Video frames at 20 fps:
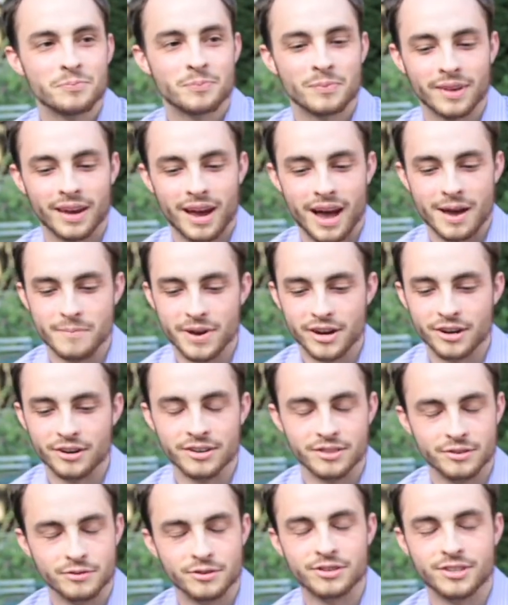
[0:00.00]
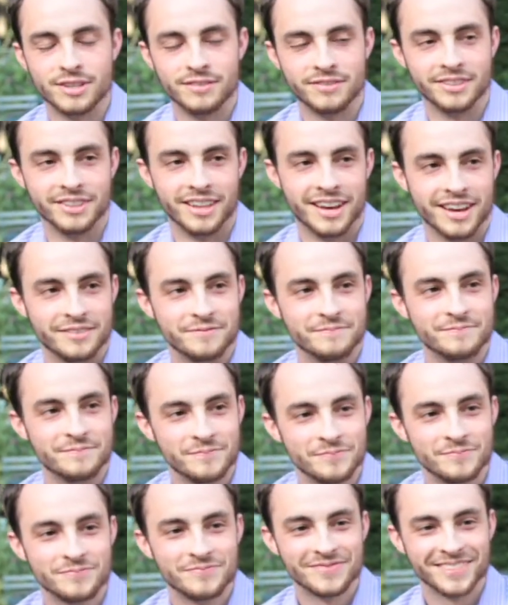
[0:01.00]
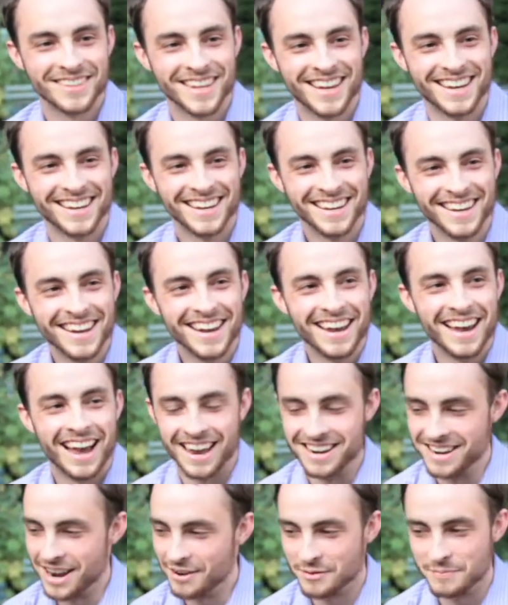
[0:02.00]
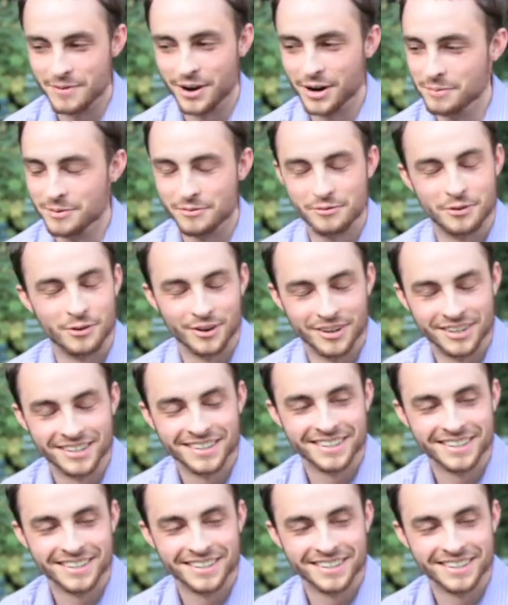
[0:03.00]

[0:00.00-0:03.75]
I met her in the receiving line. I'd never met her before.